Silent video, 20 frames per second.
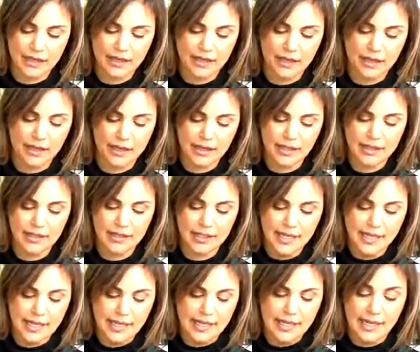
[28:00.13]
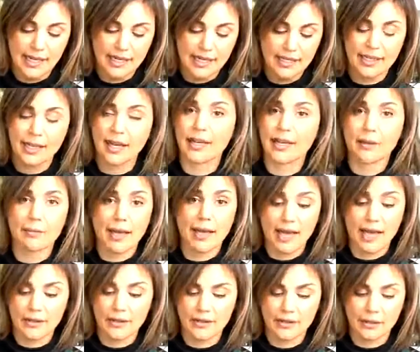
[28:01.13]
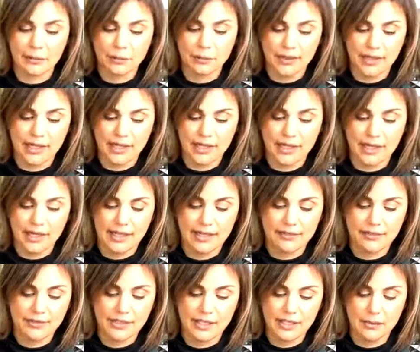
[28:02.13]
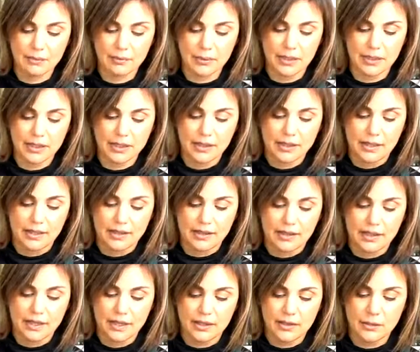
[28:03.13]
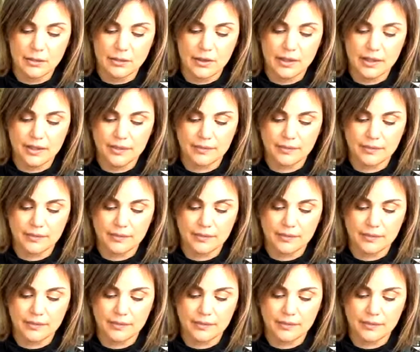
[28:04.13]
on in any kind of pattern with any kind of tip that you want.